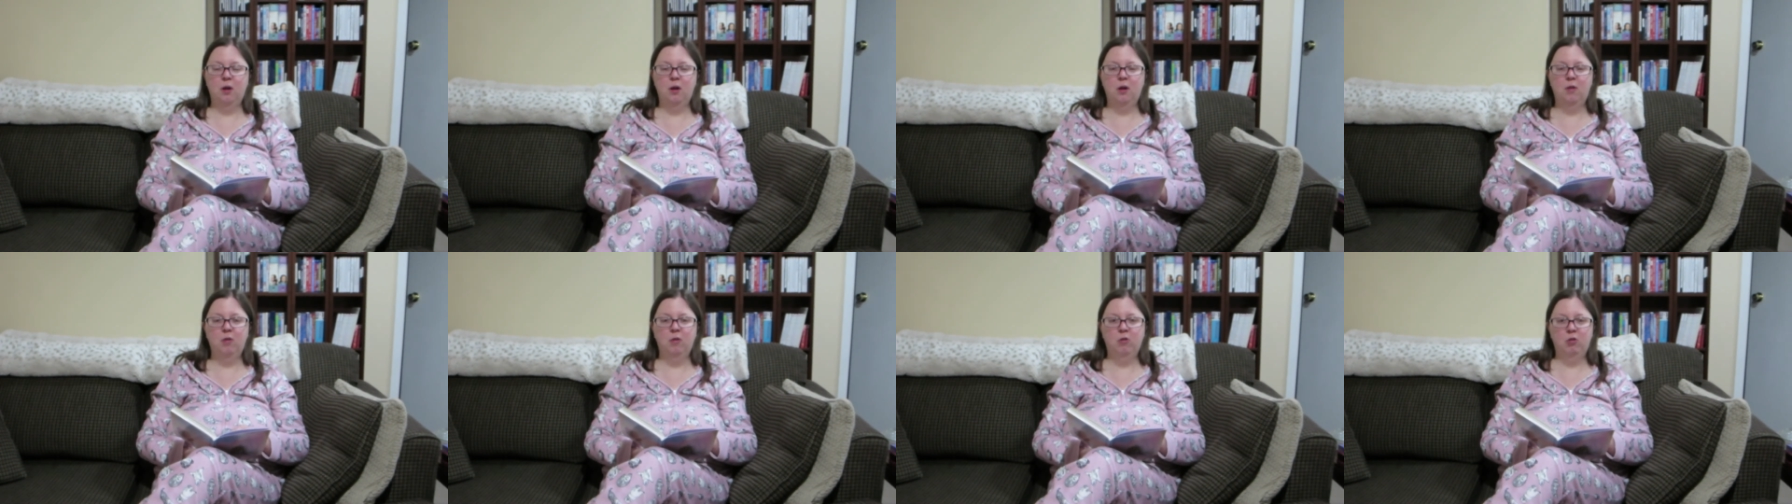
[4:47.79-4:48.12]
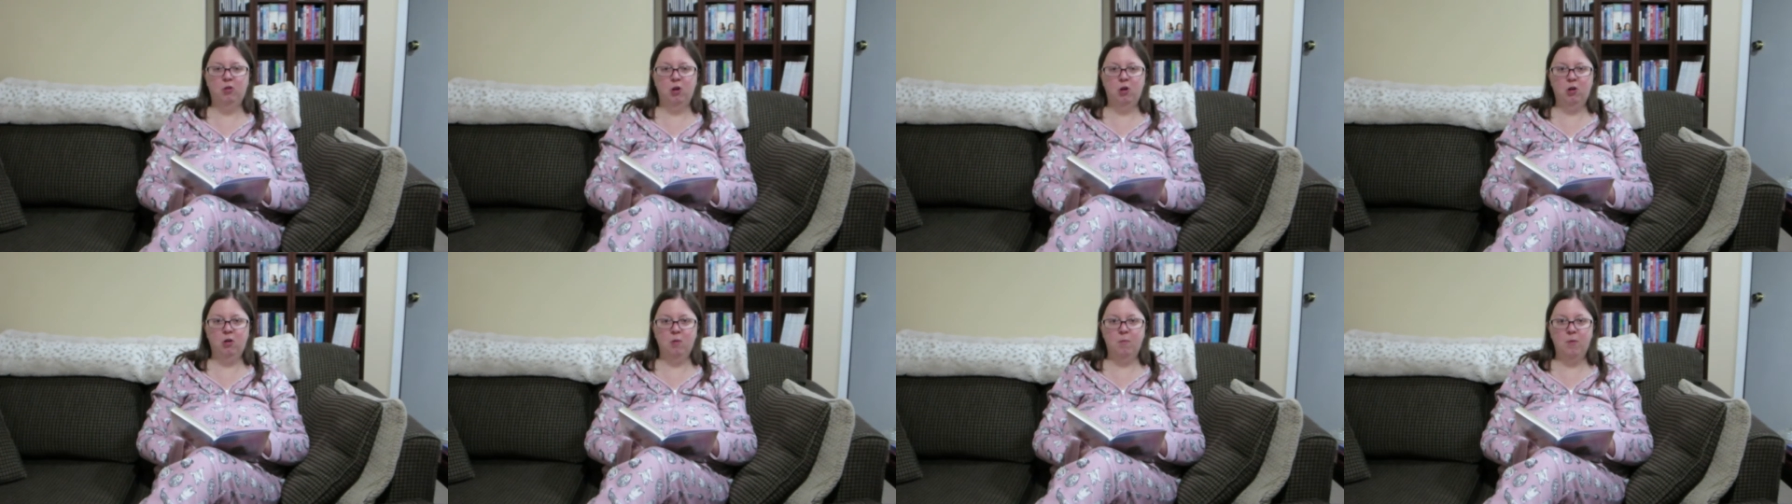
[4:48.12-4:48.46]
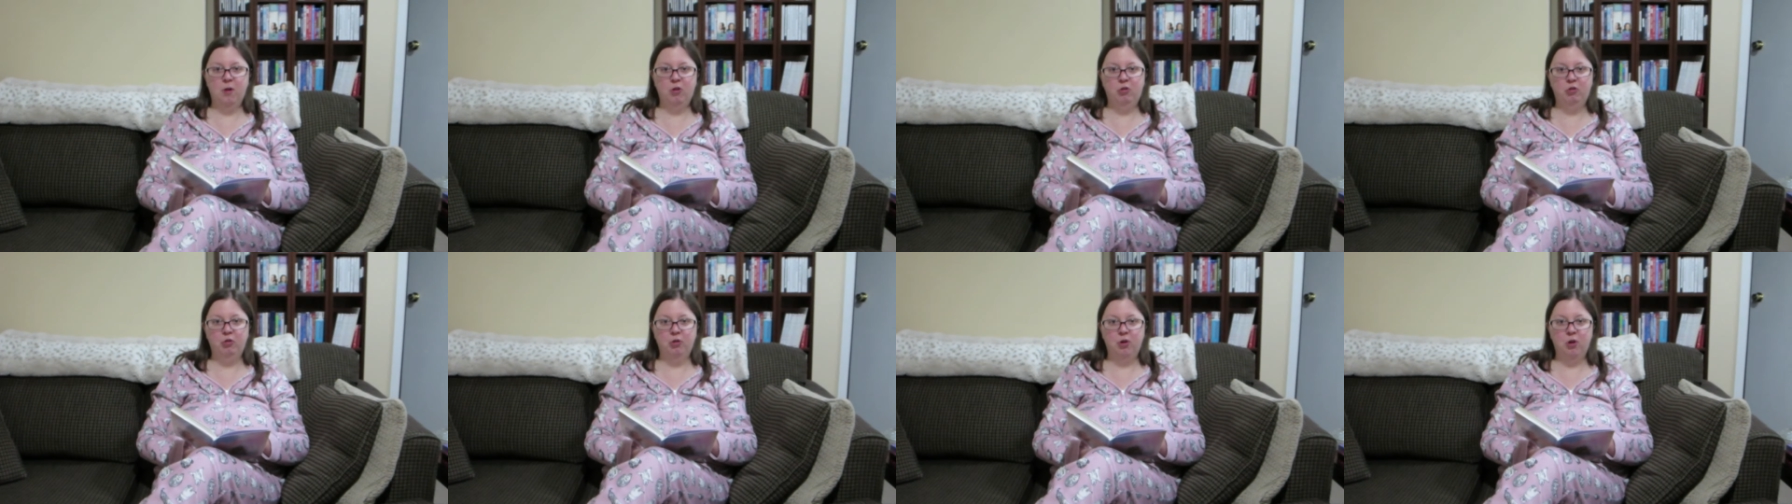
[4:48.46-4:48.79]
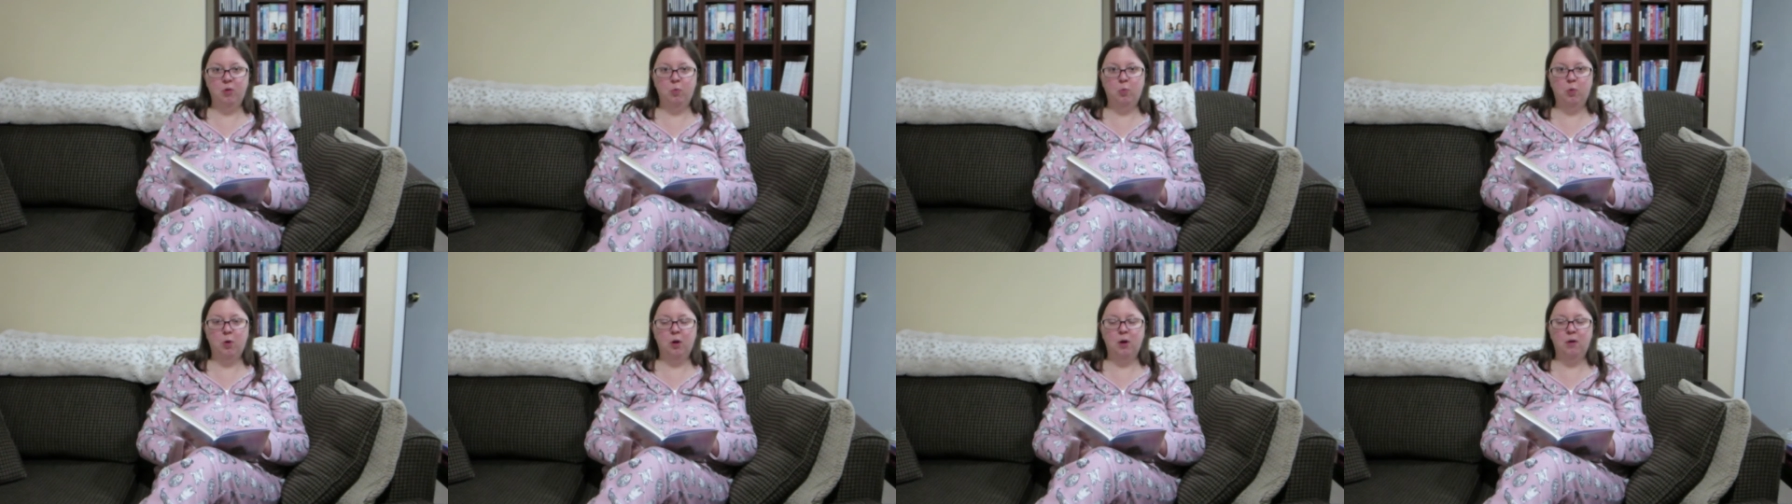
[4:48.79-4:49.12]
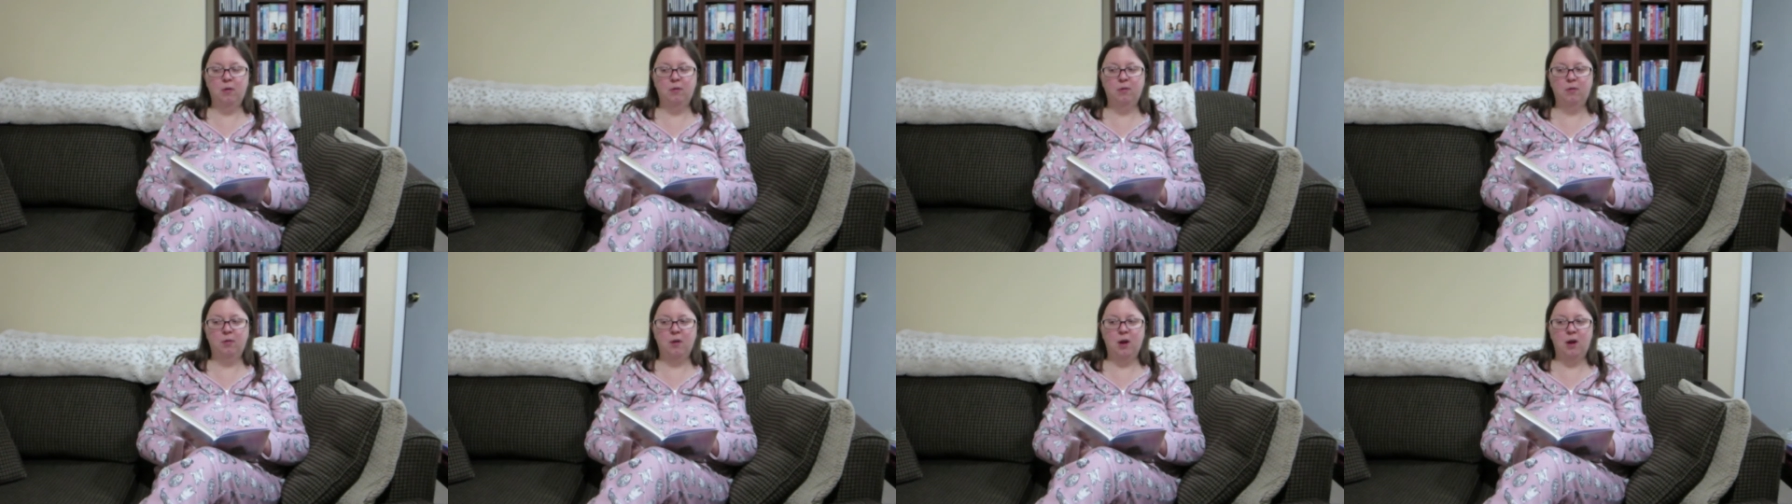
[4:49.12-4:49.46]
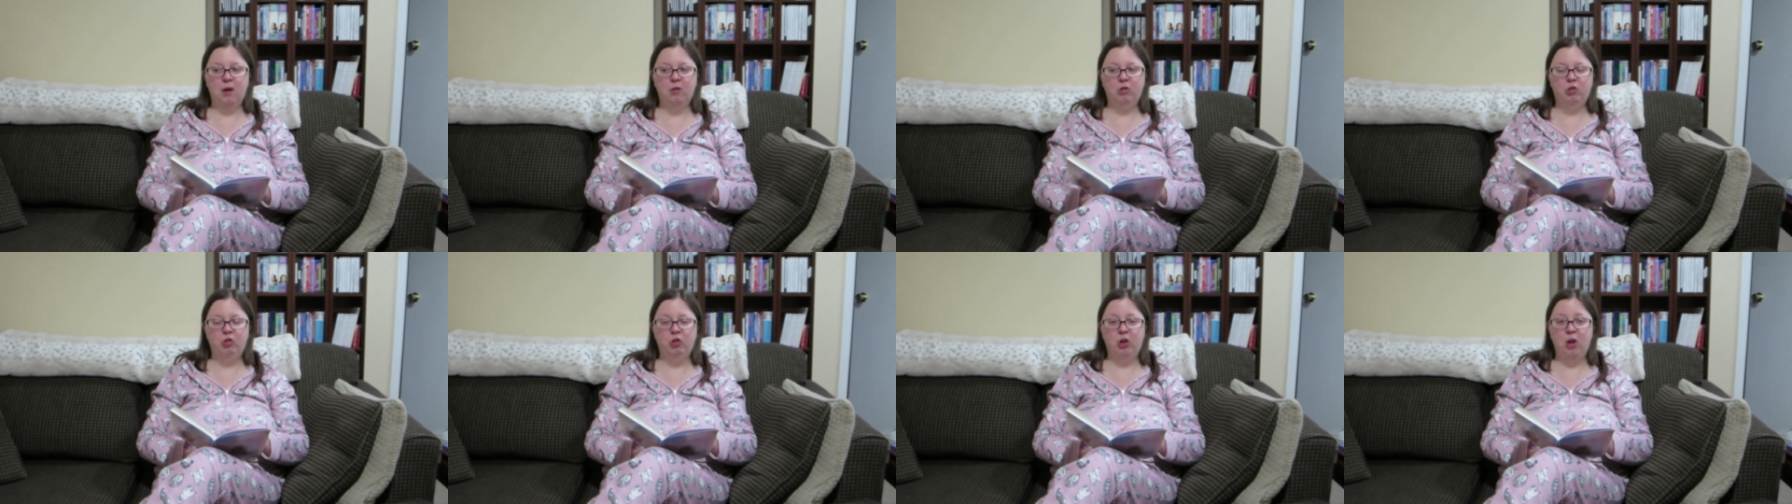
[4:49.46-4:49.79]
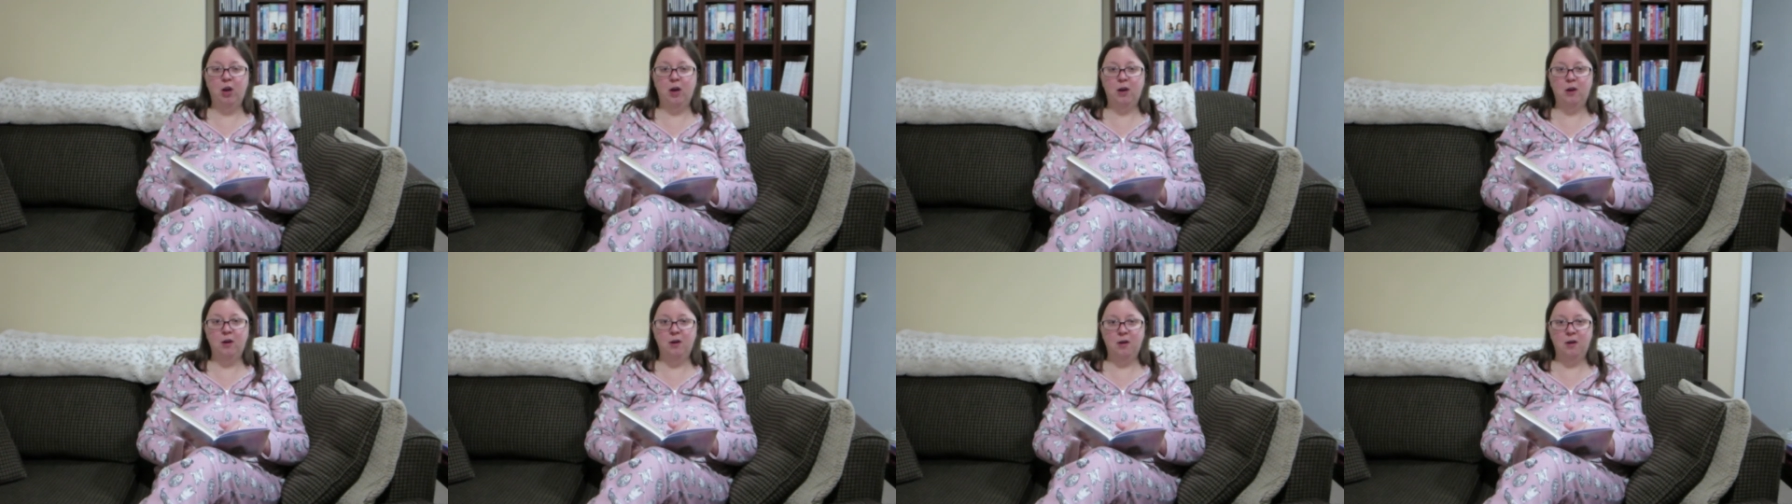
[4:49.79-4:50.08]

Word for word: in the documentary was that she had